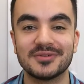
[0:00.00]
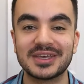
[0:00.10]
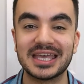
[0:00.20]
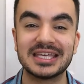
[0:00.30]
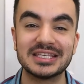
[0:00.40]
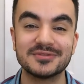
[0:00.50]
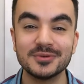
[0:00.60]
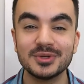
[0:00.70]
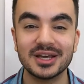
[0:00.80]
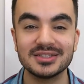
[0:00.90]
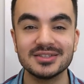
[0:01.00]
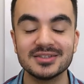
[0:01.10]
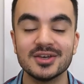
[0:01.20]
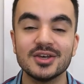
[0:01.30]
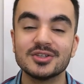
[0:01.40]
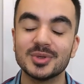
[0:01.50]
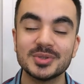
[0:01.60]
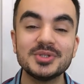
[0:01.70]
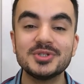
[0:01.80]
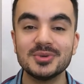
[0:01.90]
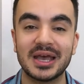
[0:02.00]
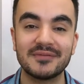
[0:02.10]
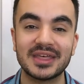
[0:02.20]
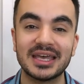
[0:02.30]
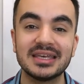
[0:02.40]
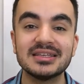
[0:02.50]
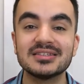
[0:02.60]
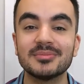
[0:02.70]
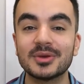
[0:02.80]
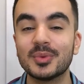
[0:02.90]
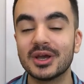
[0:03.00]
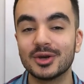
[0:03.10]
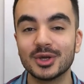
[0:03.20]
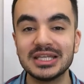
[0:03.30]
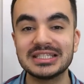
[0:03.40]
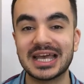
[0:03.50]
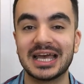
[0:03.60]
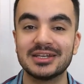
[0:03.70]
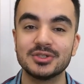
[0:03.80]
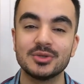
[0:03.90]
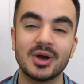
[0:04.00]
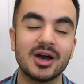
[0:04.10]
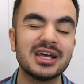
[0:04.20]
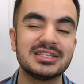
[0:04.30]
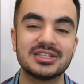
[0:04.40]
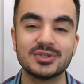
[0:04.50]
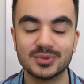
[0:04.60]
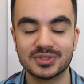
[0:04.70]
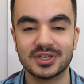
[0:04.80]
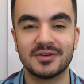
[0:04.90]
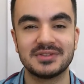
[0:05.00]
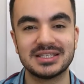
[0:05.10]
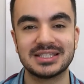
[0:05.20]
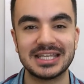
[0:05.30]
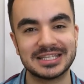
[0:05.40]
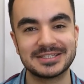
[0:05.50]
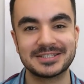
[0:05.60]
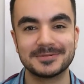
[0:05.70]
of getting his food license. So once we do have that, it is something we are looking to add to our additional services list.